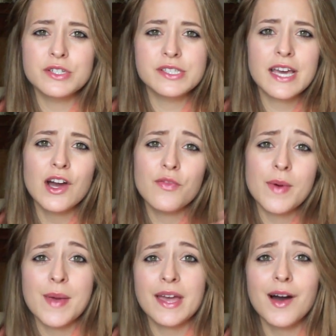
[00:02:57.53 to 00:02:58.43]
I'll just take off
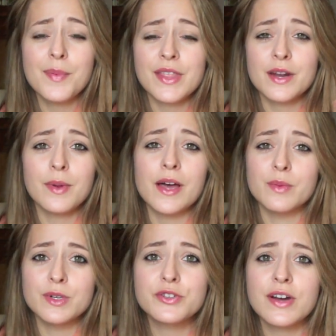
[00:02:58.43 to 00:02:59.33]
my makeup and then apply
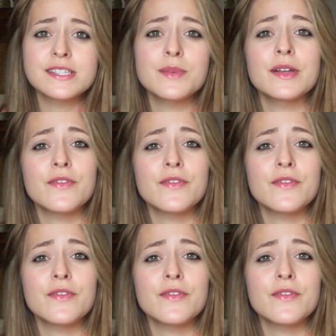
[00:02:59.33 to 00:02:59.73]
a moisturiser.